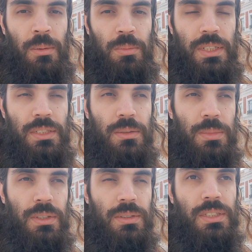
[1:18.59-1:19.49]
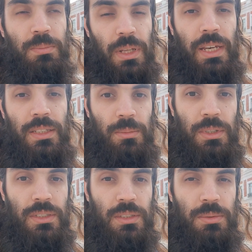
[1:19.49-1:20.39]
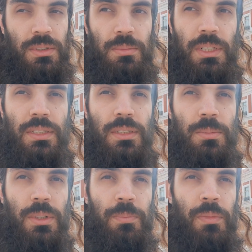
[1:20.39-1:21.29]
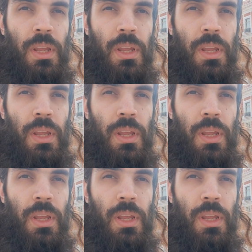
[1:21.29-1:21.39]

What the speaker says: principle, supply and demand principle,